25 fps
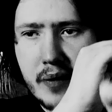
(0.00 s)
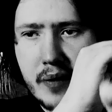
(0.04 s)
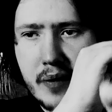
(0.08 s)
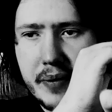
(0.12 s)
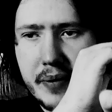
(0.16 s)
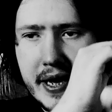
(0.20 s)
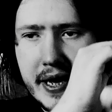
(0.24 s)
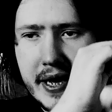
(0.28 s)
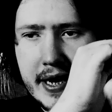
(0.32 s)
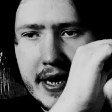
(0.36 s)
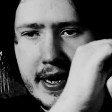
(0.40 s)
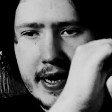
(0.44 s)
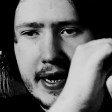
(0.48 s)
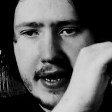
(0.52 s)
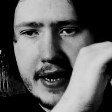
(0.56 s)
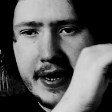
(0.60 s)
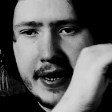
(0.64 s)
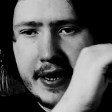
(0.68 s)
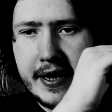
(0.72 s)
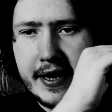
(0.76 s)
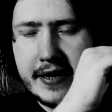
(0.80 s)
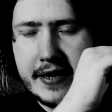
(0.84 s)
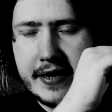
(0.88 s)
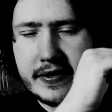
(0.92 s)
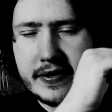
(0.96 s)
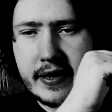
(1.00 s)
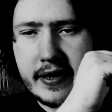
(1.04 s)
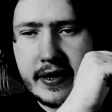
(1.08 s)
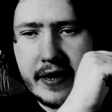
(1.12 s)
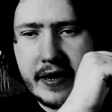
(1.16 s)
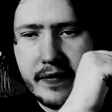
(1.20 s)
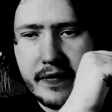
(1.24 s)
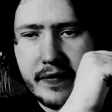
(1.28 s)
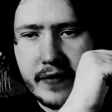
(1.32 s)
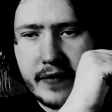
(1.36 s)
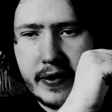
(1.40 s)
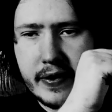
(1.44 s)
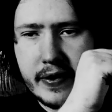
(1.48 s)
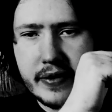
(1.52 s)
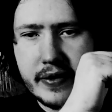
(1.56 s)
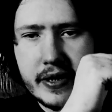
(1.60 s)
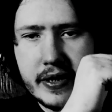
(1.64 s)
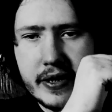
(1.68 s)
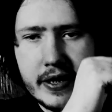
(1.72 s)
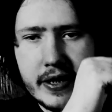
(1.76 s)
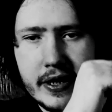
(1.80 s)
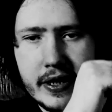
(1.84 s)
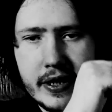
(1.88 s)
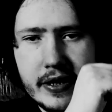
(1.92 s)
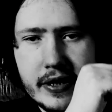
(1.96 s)
and then he's looking through,
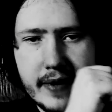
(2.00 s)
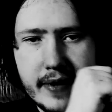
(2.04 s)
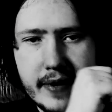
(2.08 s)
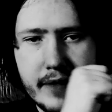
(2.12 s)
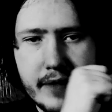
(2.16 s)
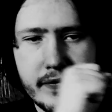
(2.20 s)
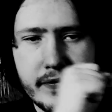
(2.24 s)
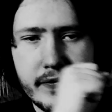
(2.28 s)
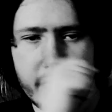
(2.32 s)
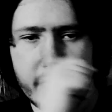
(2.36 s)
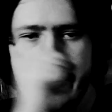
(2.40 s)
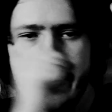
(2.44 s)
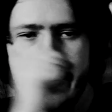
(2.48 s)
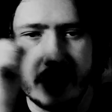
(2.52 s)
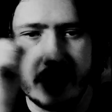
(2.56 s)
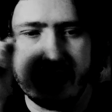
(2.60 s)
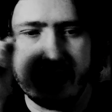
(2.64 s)
from his